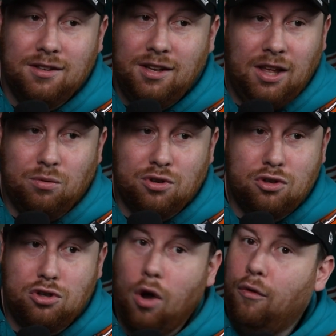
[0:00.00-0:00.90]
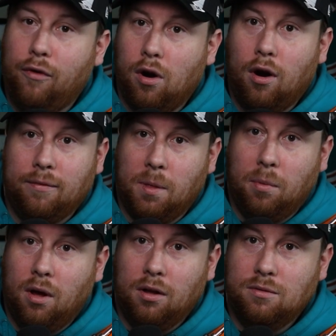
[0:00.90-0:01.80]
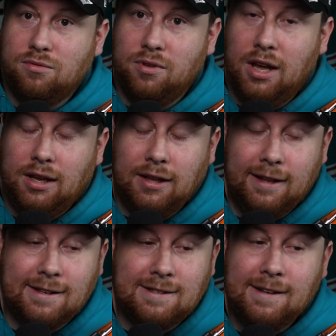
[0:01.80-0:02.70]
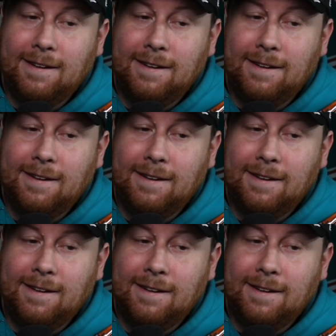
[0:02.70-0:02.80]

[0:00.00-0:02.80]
He was so far off the ball, it was ridiculous.